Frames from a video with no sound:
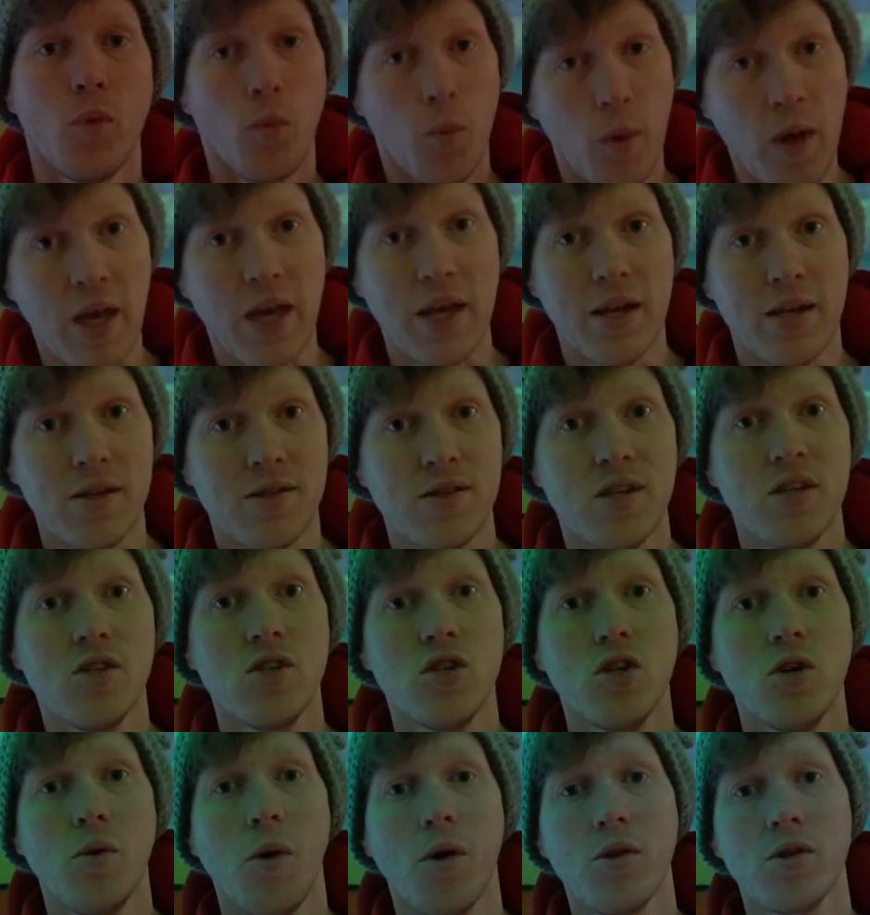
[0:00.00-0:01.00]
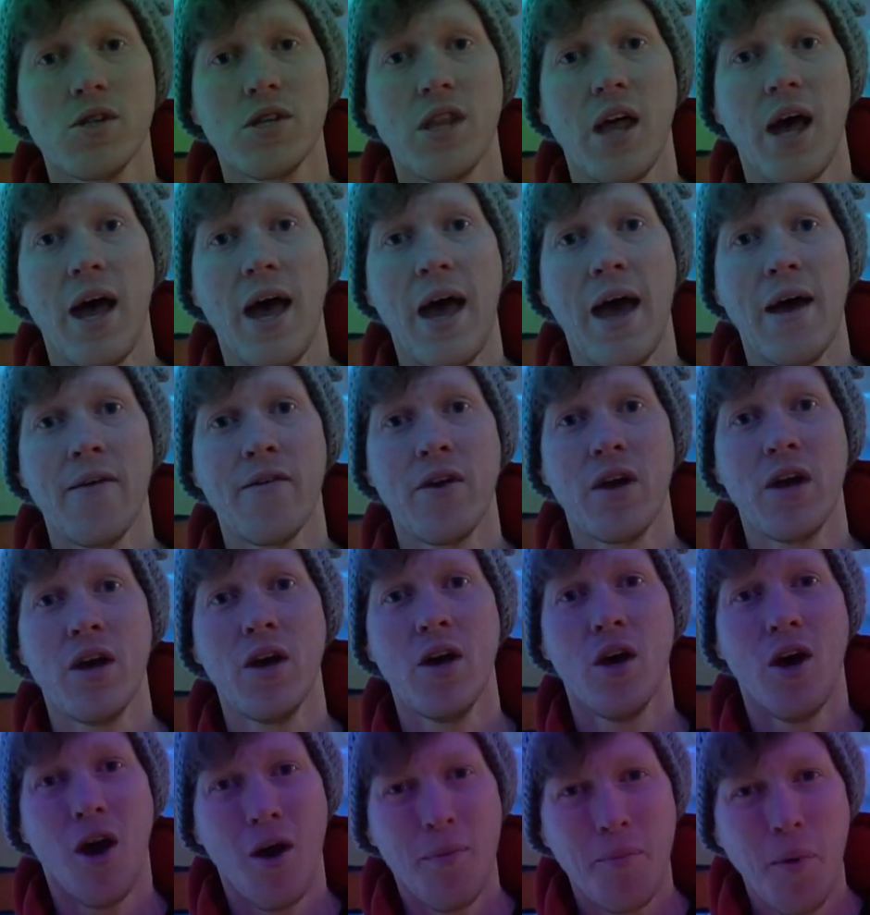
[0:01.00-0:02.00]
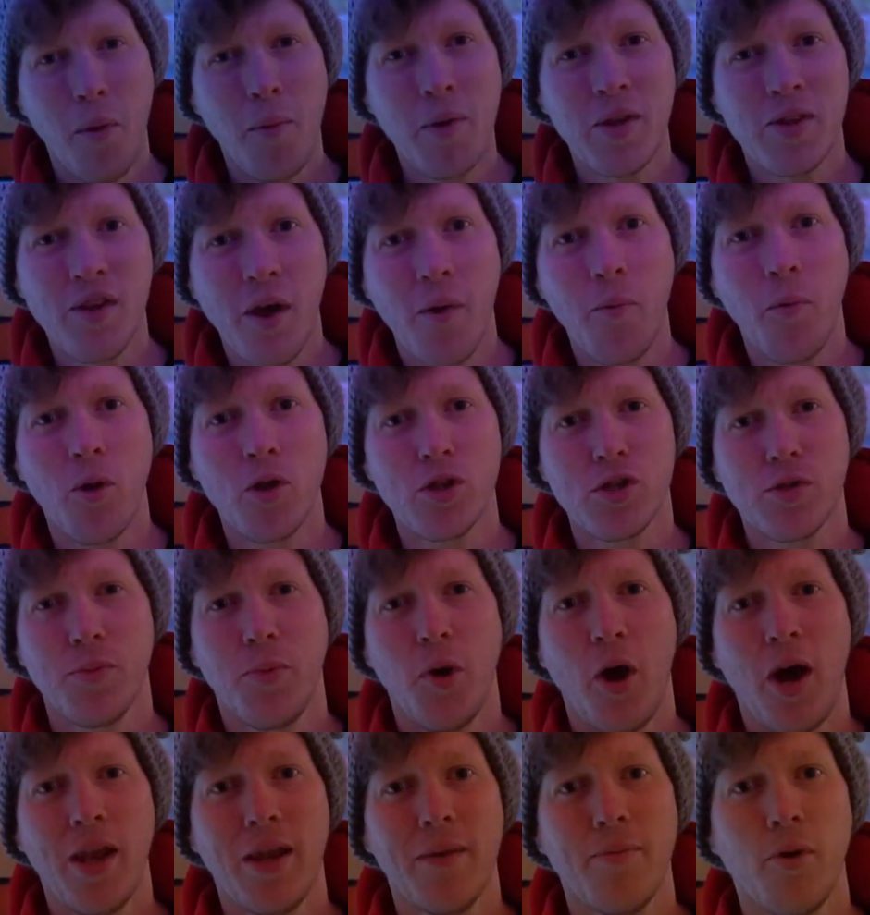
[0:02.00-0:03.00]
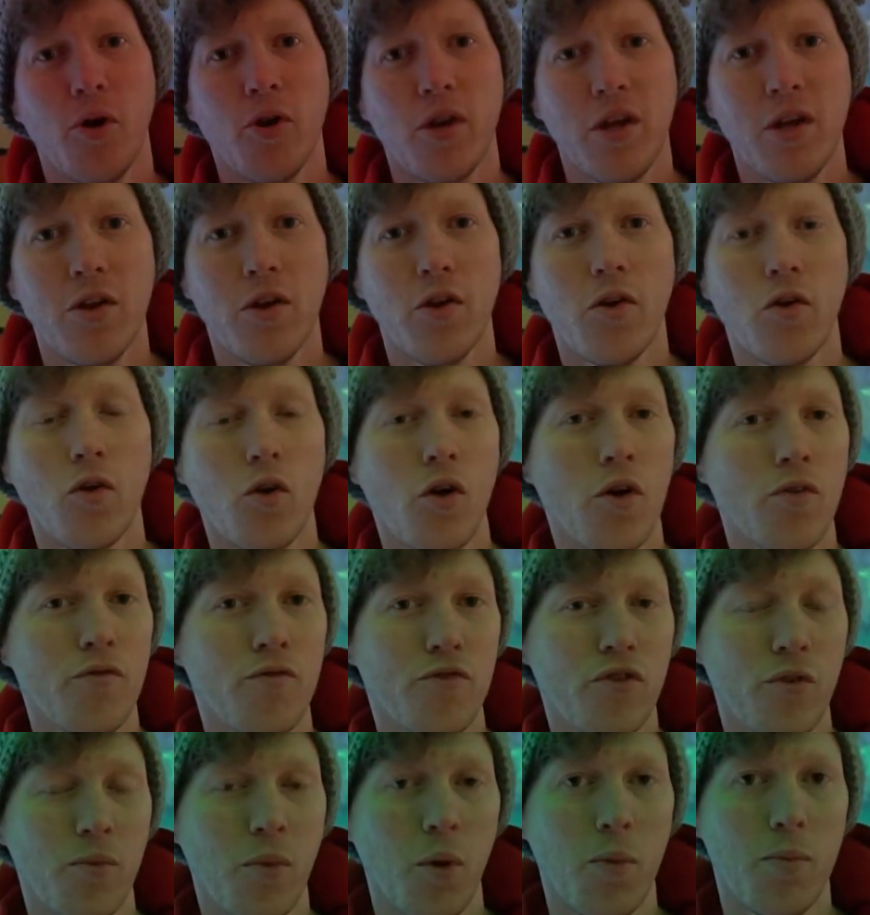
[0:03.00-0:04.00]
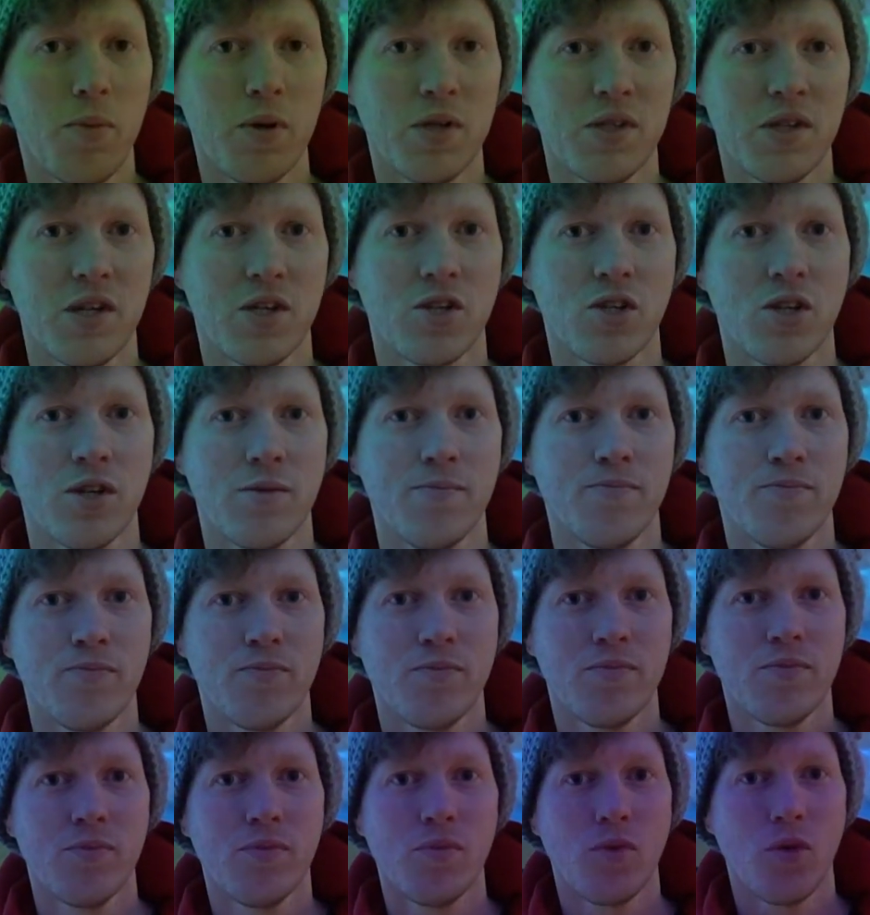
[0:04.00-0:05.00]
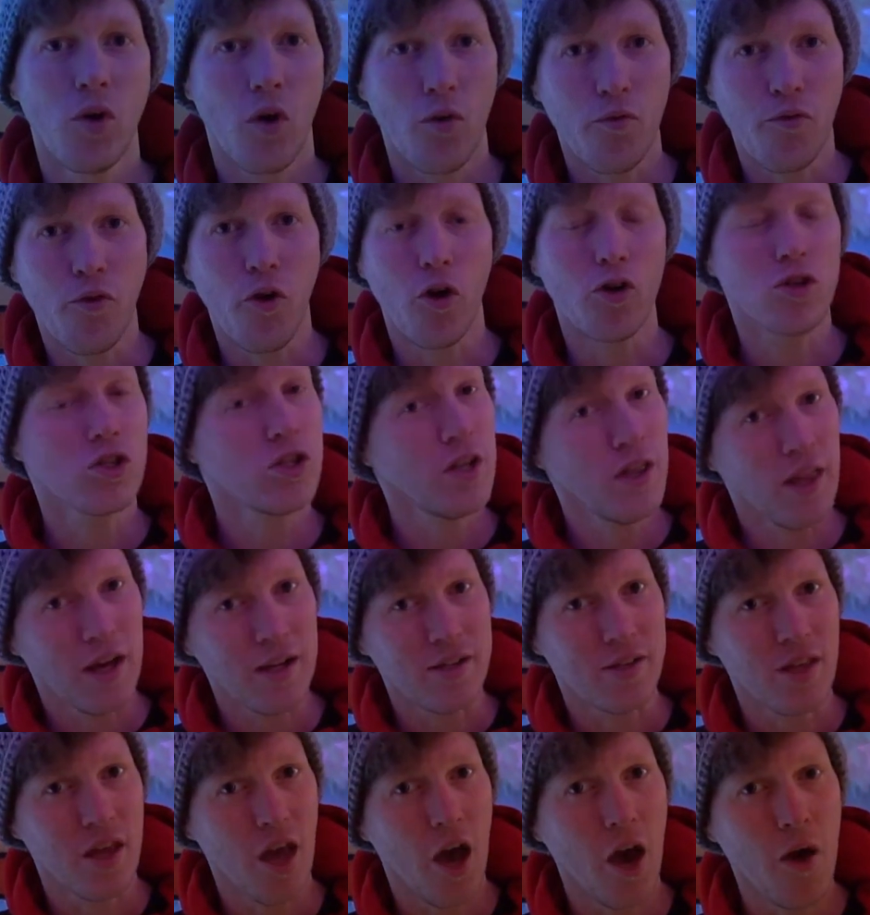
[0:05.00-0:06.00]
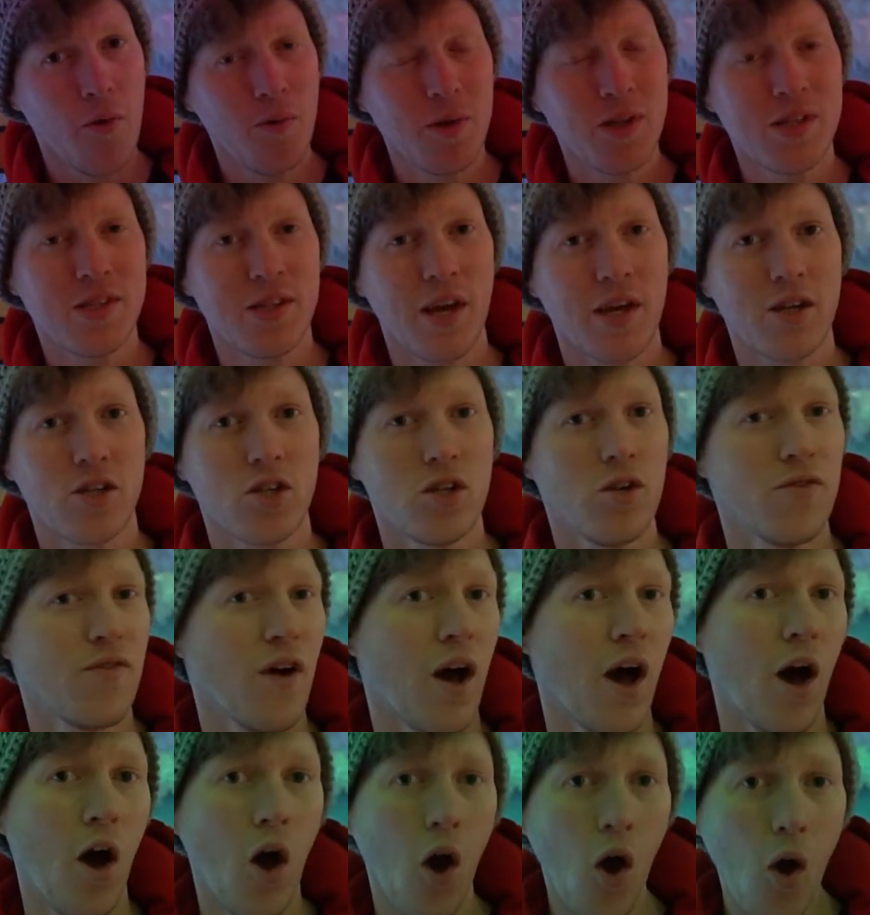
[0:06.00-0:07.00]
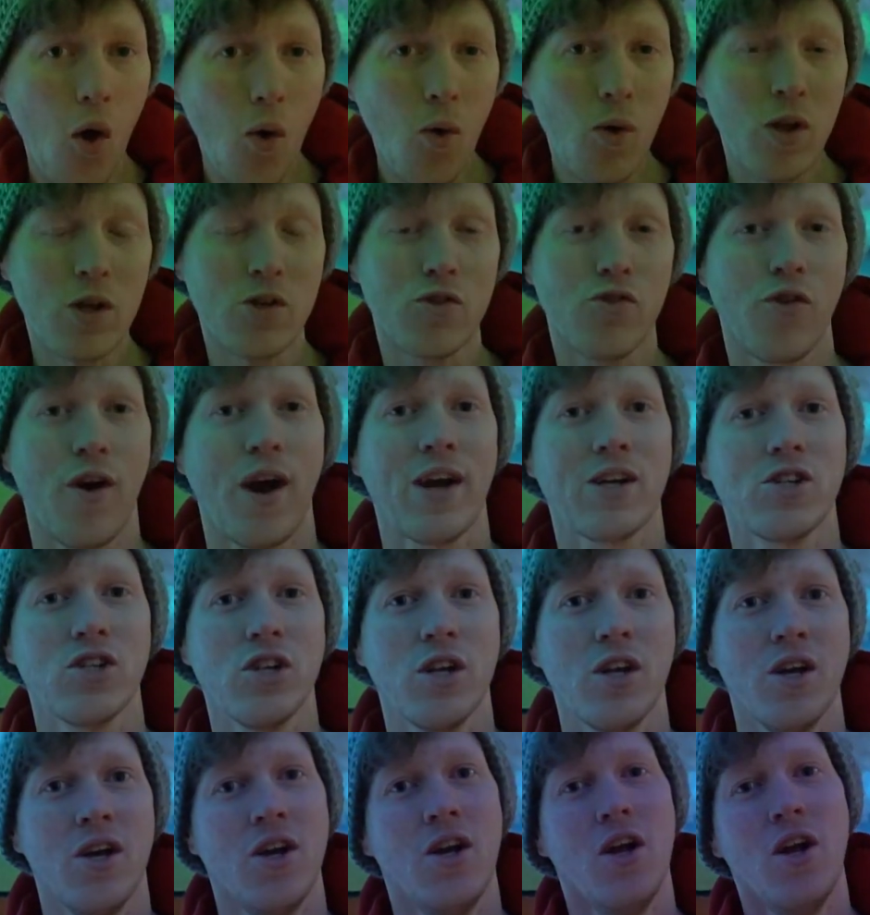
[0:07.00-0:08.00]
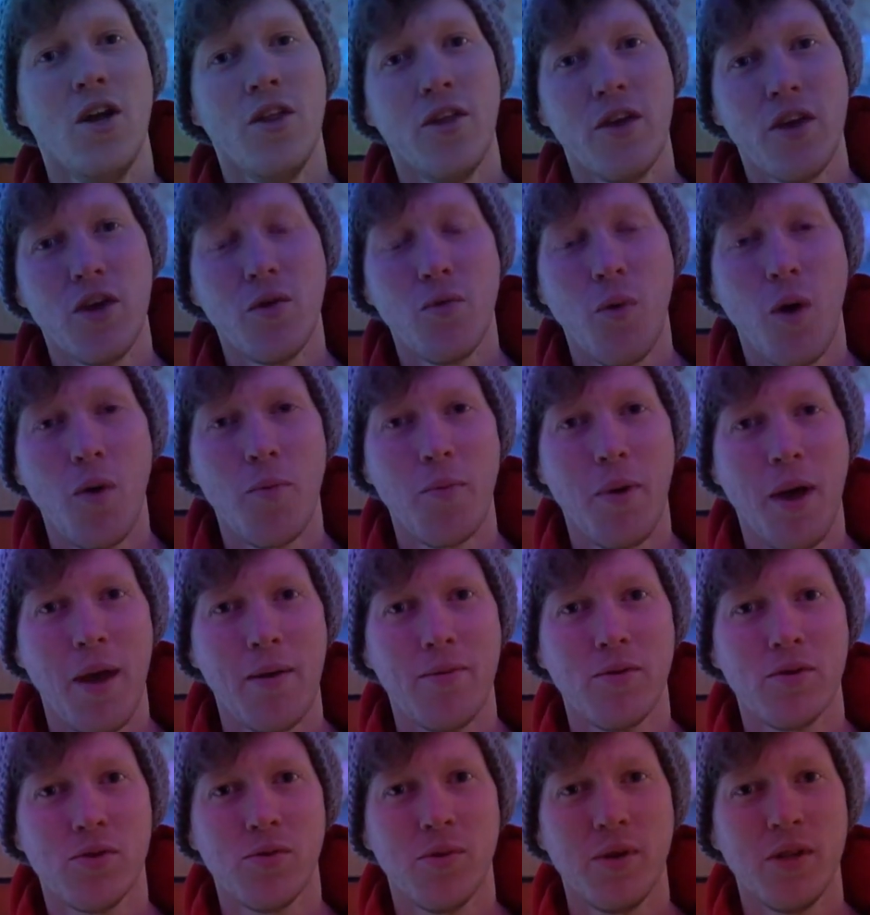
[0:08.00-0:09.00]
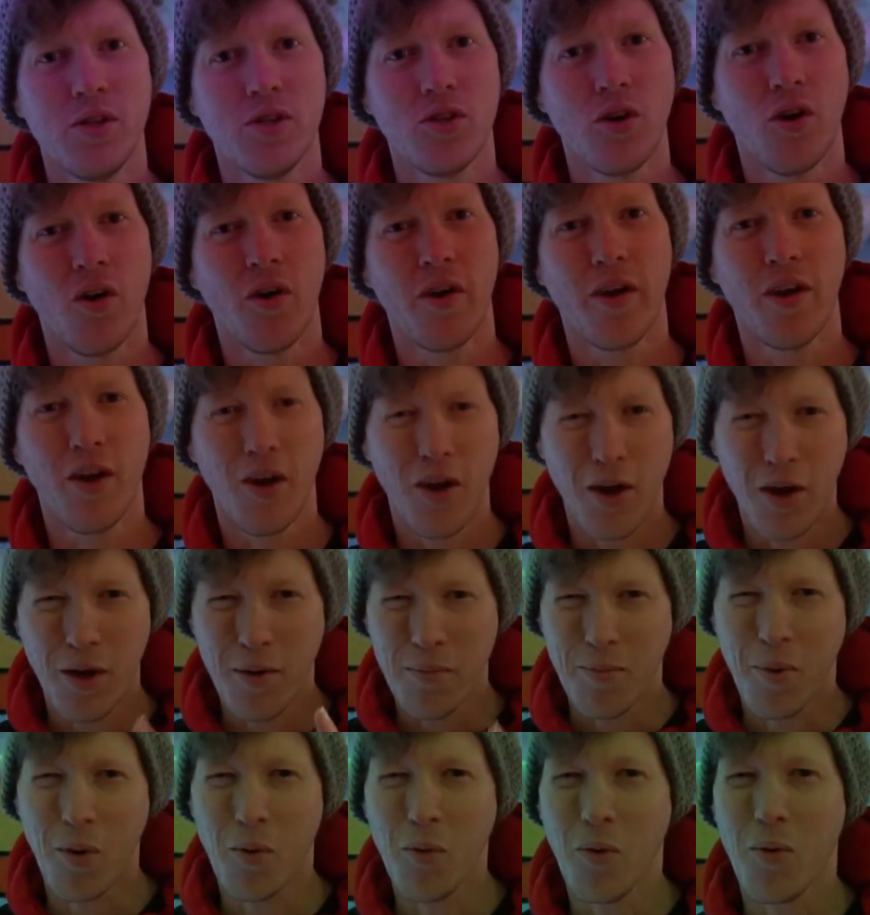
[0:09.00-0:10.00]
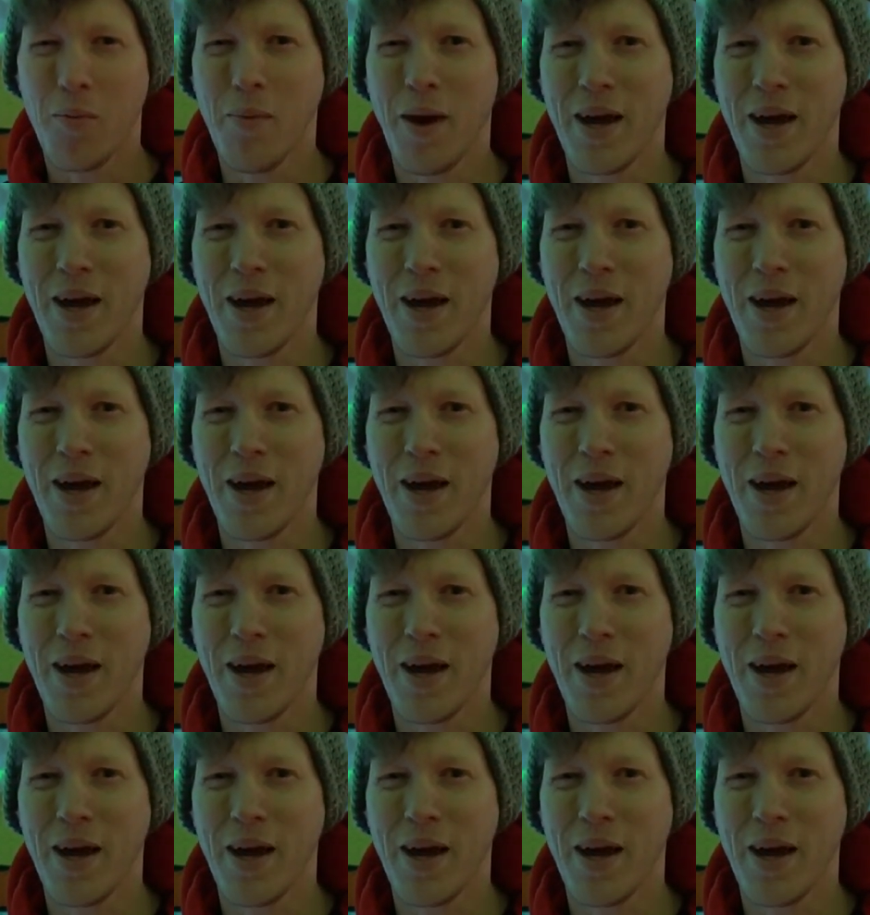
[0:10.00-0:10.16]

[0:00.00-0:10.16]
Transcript: We can assist you onto that area, but we don't want to put anybody in an uncomfortable position. Unfortunately, that's the only section of our whole attraction that you won't be able to enjoy, but we'll